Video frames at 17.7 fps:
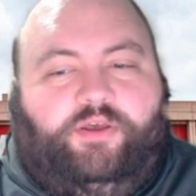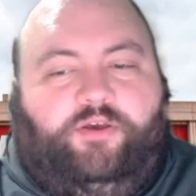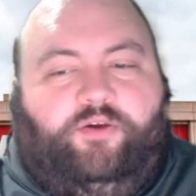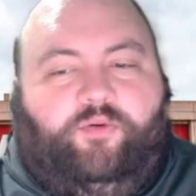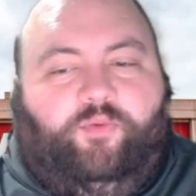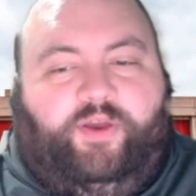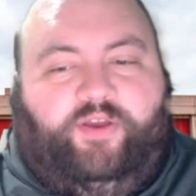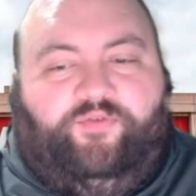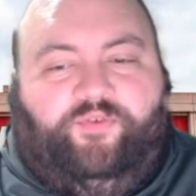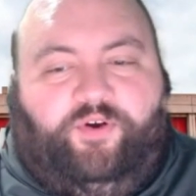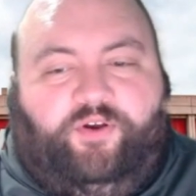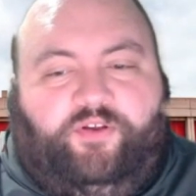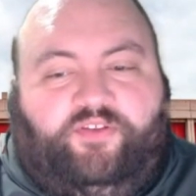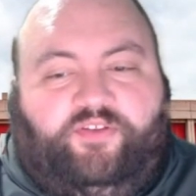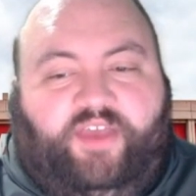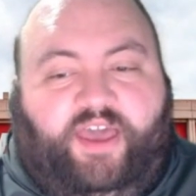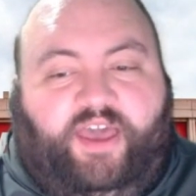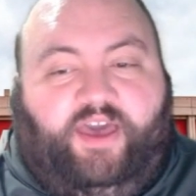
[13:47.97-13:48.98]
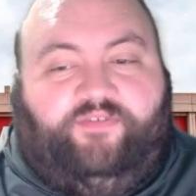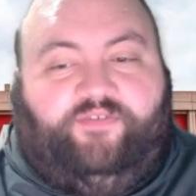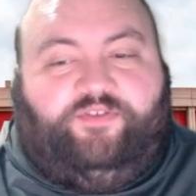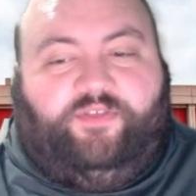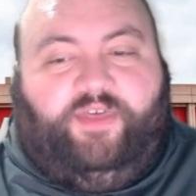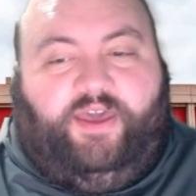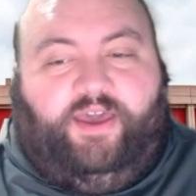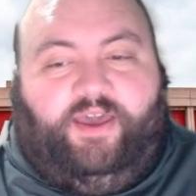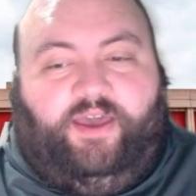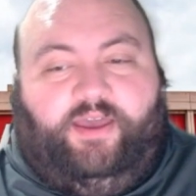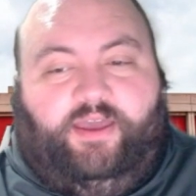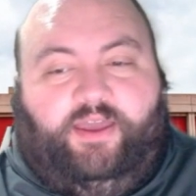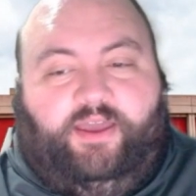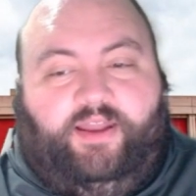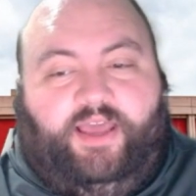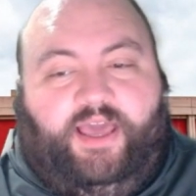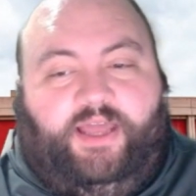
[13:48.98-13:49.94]
Wake Forest after that
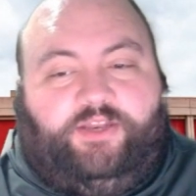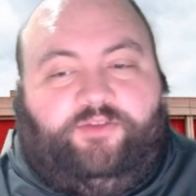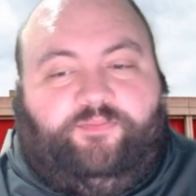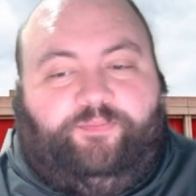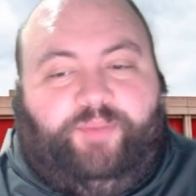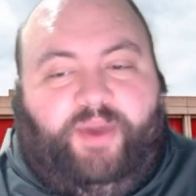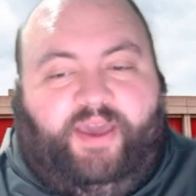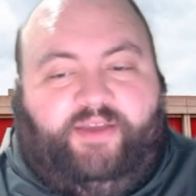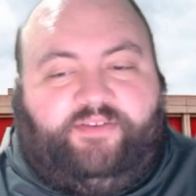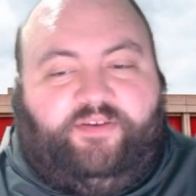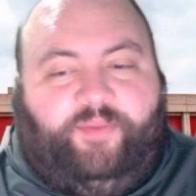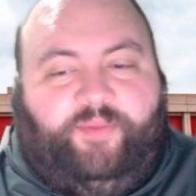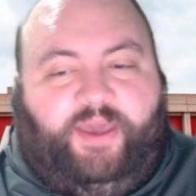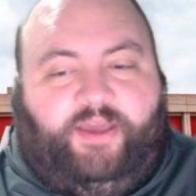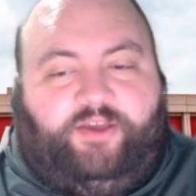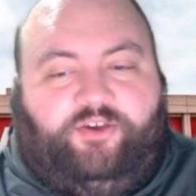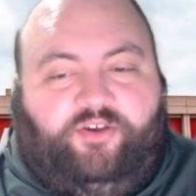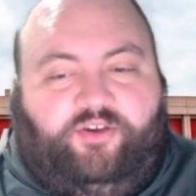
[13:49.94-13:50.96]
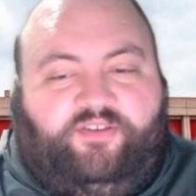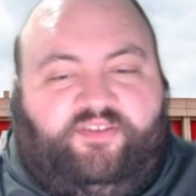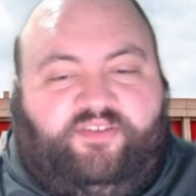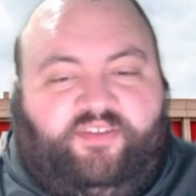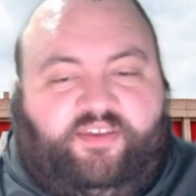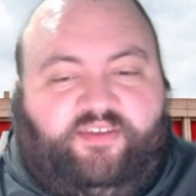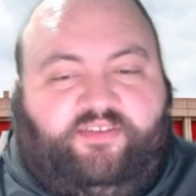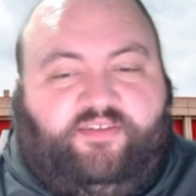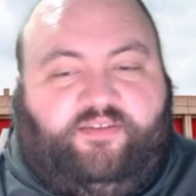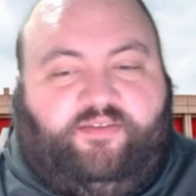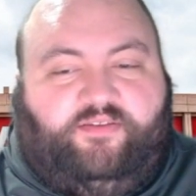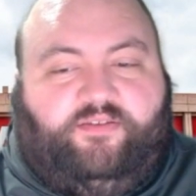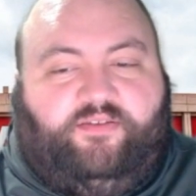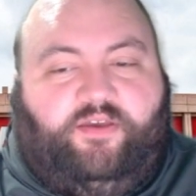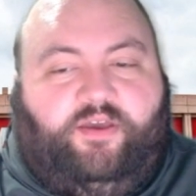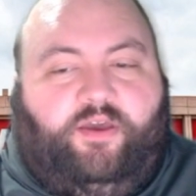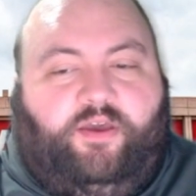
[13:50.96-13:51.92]
and had back-to-back good
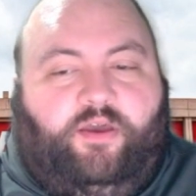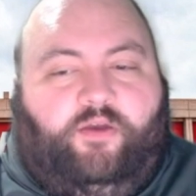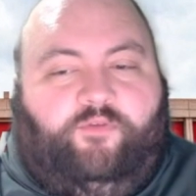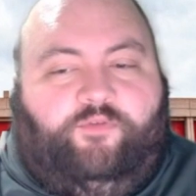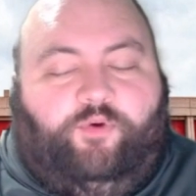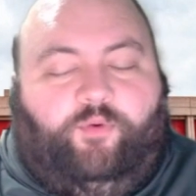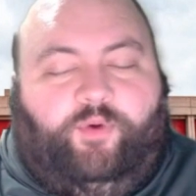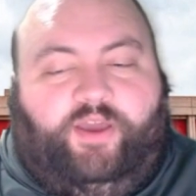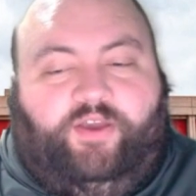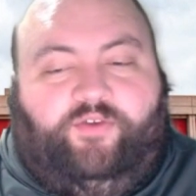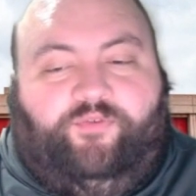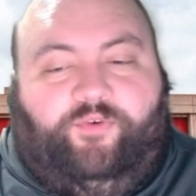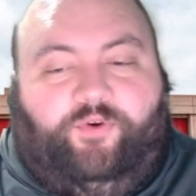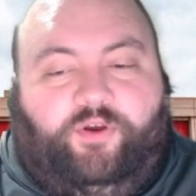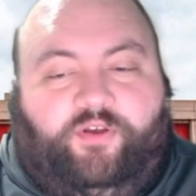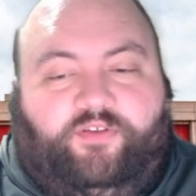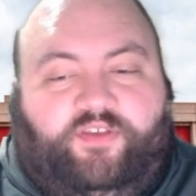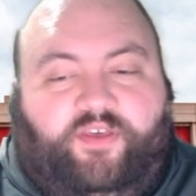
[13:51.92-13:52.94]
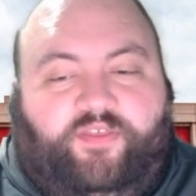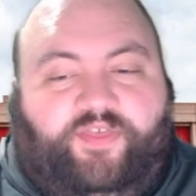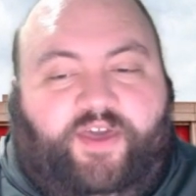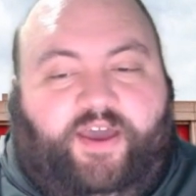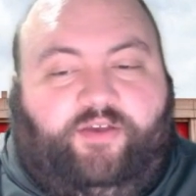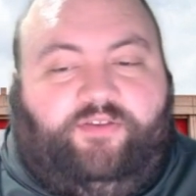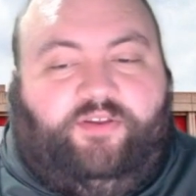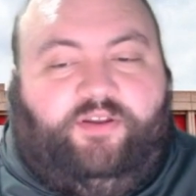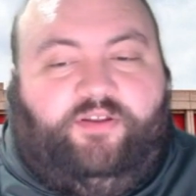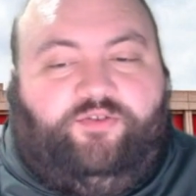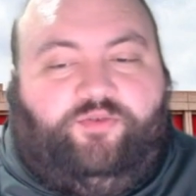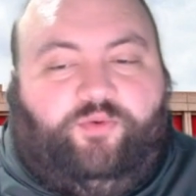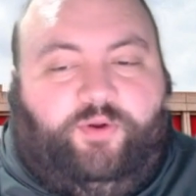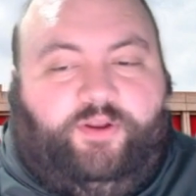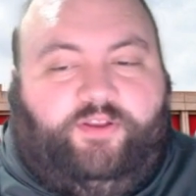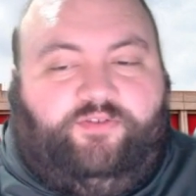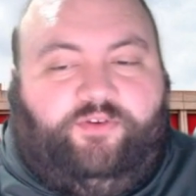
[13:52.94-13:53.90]
seasons for Wake Forest.
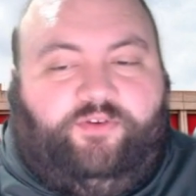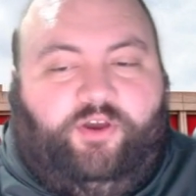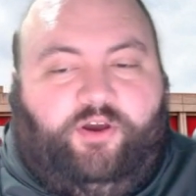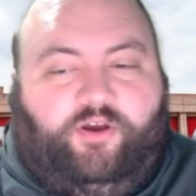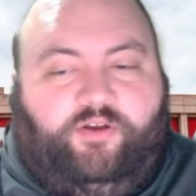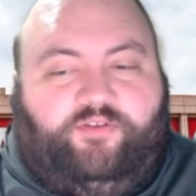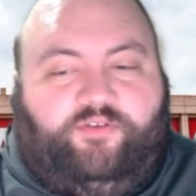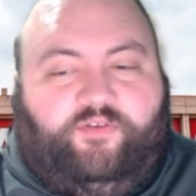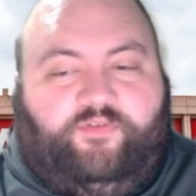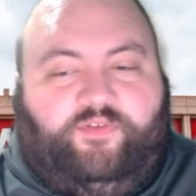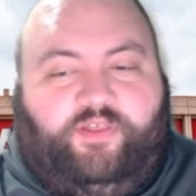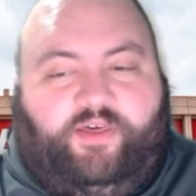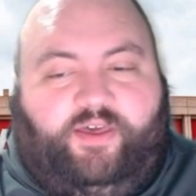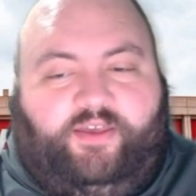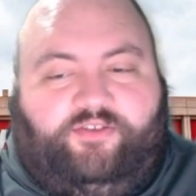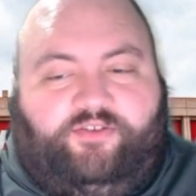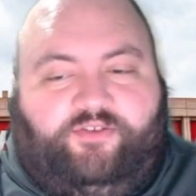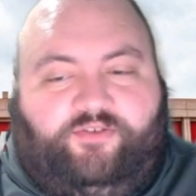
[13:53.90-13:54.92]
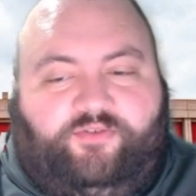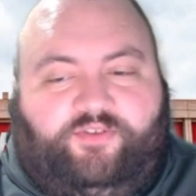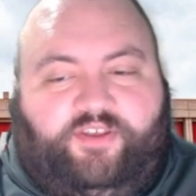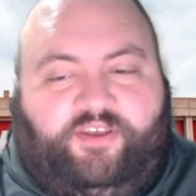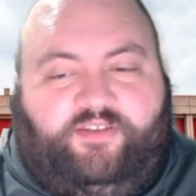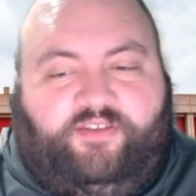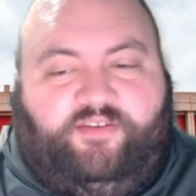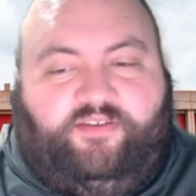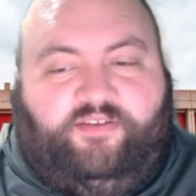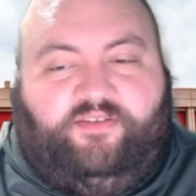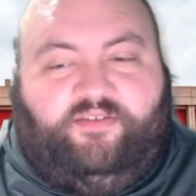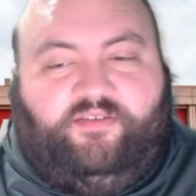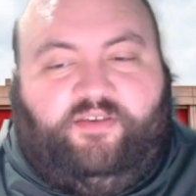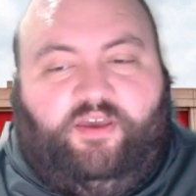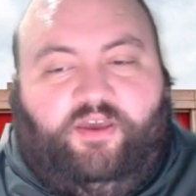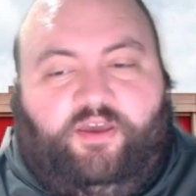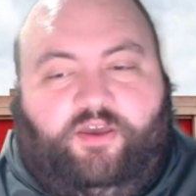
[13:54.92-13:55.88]
1,022 yards over the last 2 seasons,
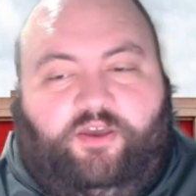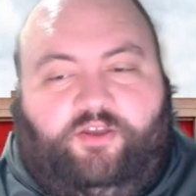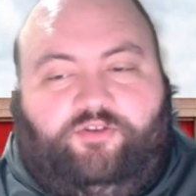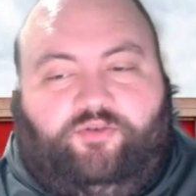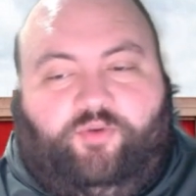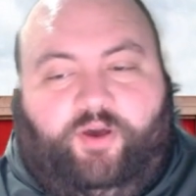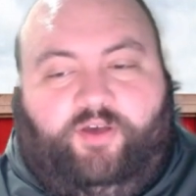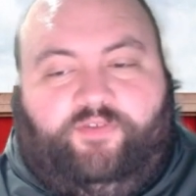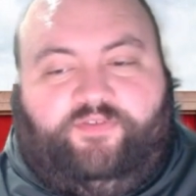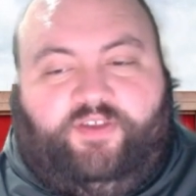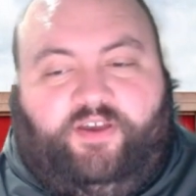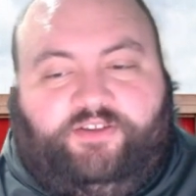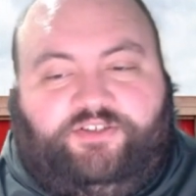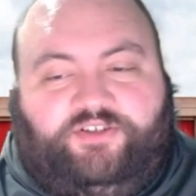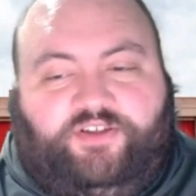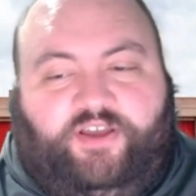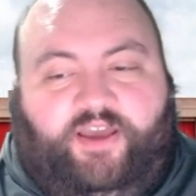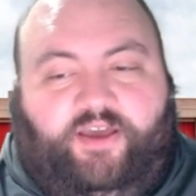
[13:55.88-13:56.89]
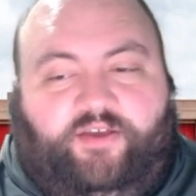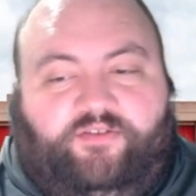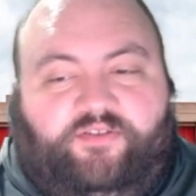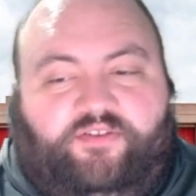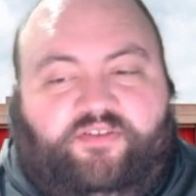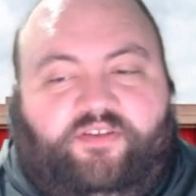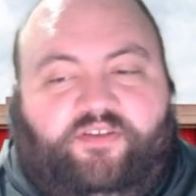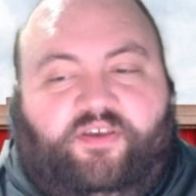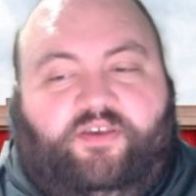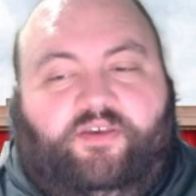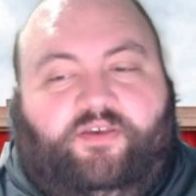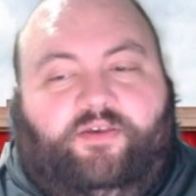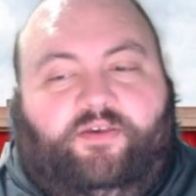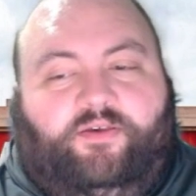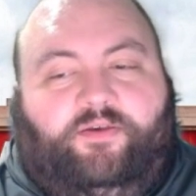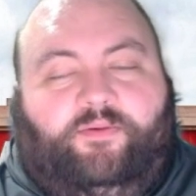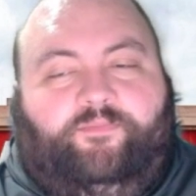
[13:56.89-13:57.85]
12 touchdowns.
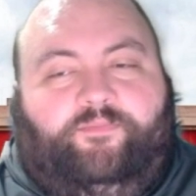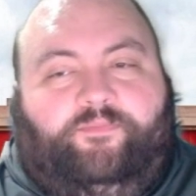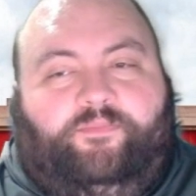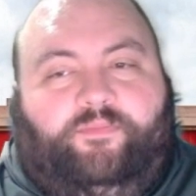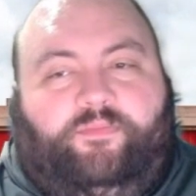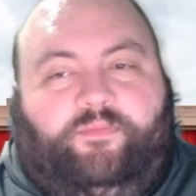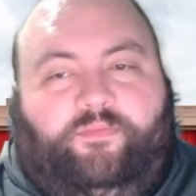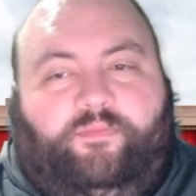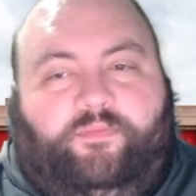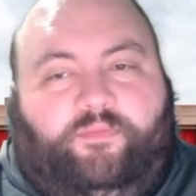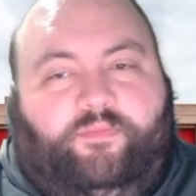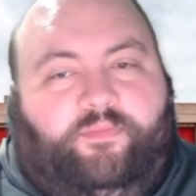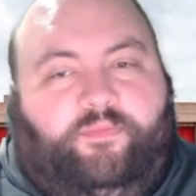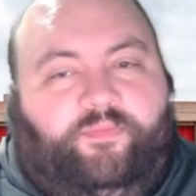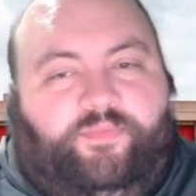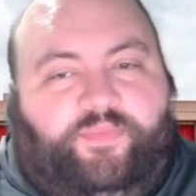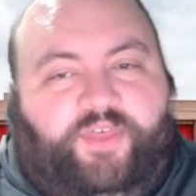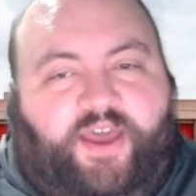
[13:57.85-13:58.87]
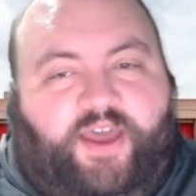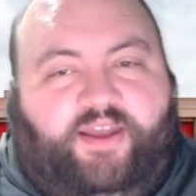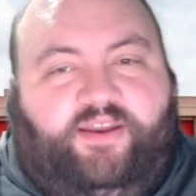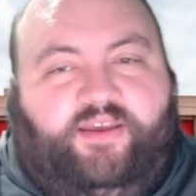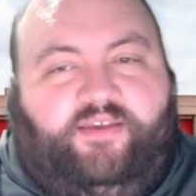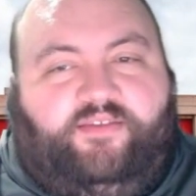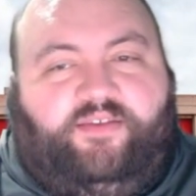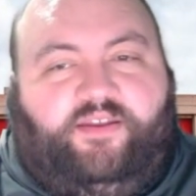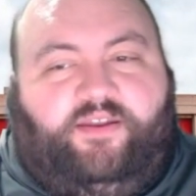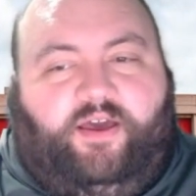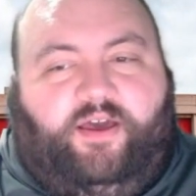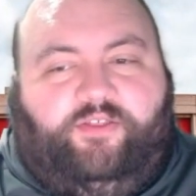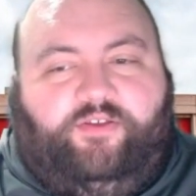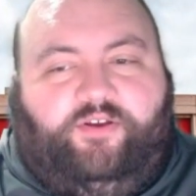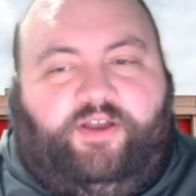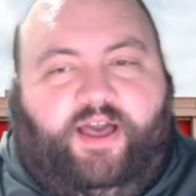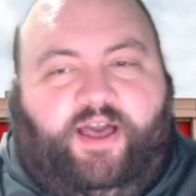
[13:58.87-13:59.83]
That is
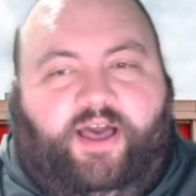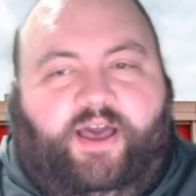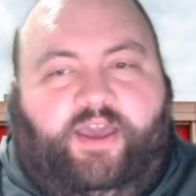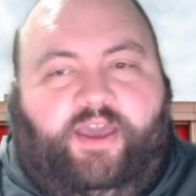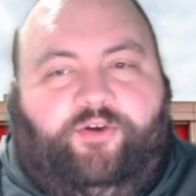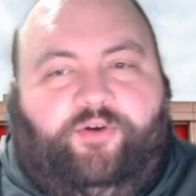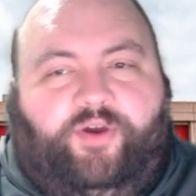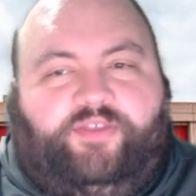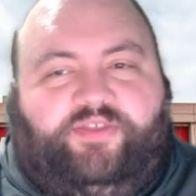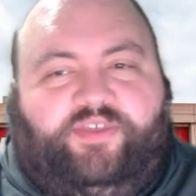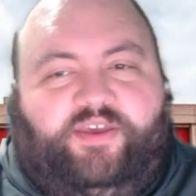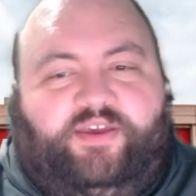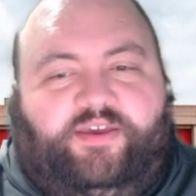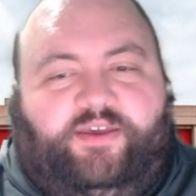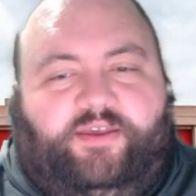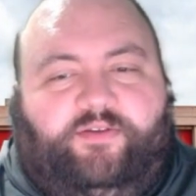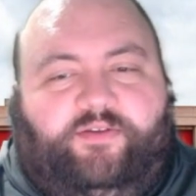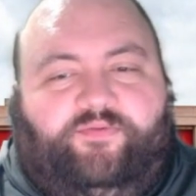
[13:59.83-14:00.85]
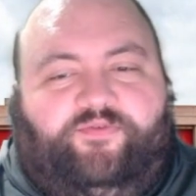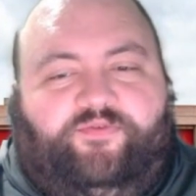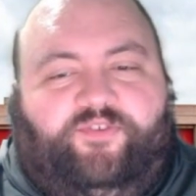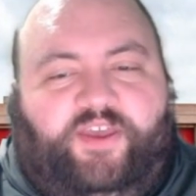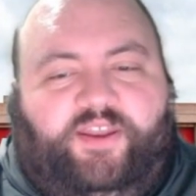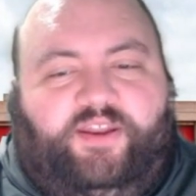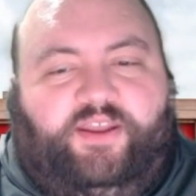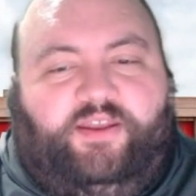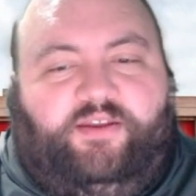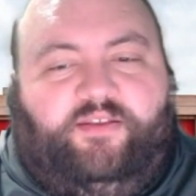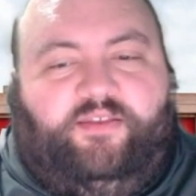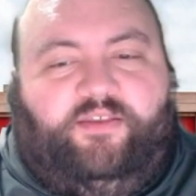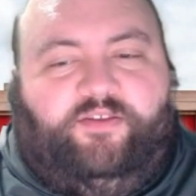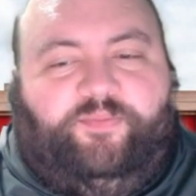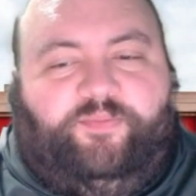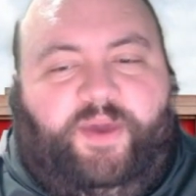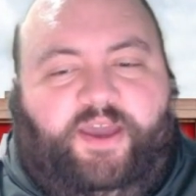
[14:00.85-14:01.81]
another guy who I think can fit into
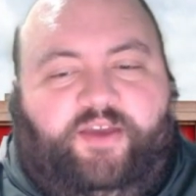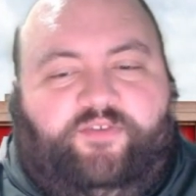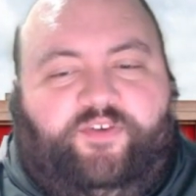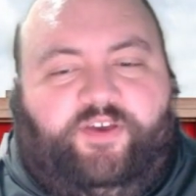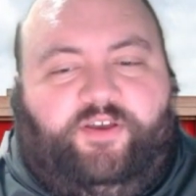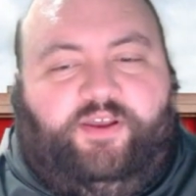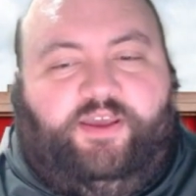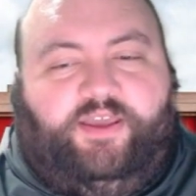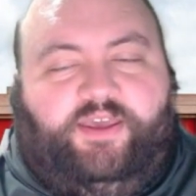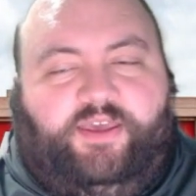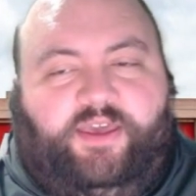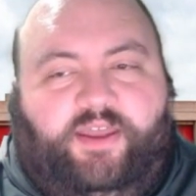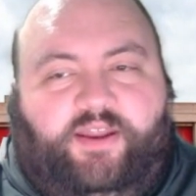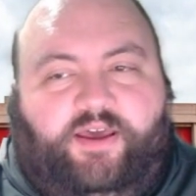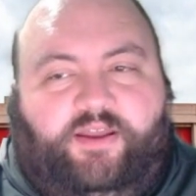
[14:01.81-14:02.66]
this backfield and get a